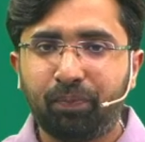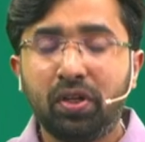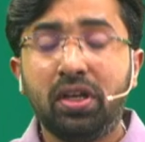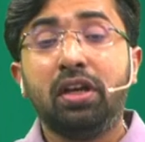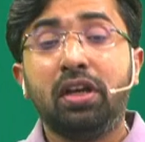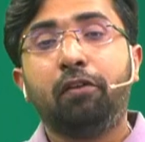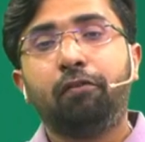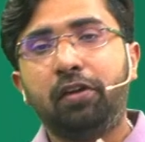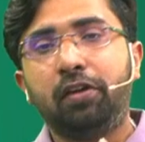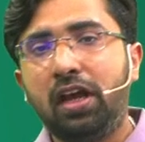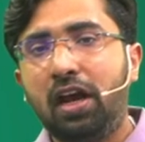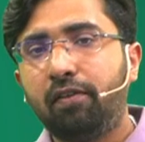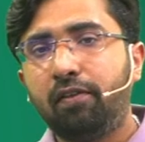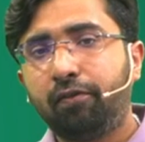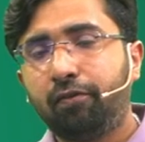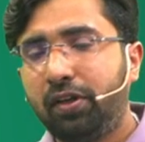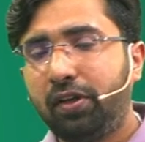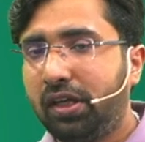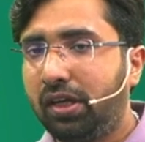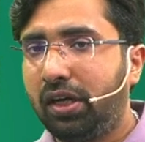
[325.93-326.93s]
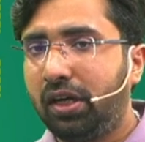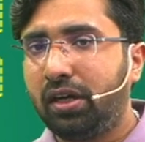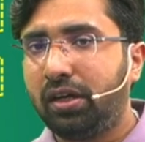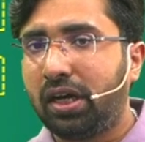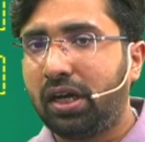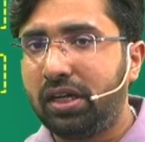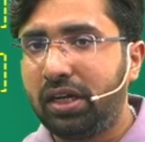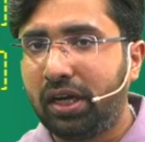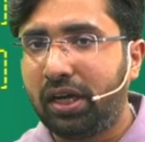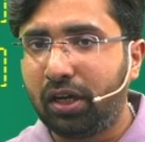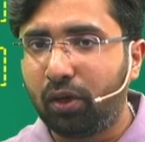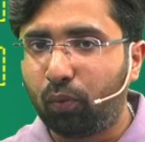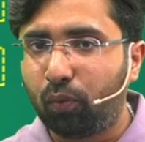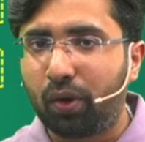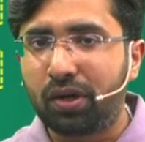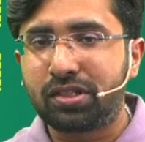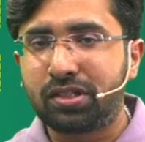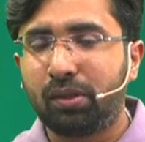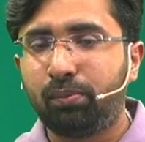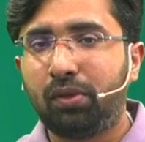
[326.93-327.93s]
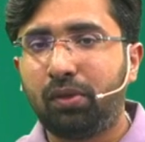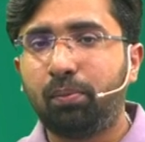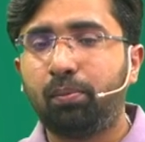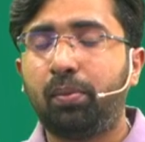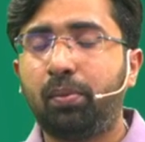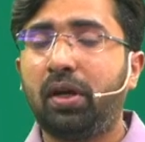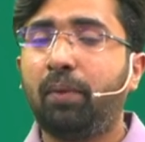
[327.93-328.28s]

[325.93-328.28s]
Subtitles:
We created a dedicated WhatsApp number,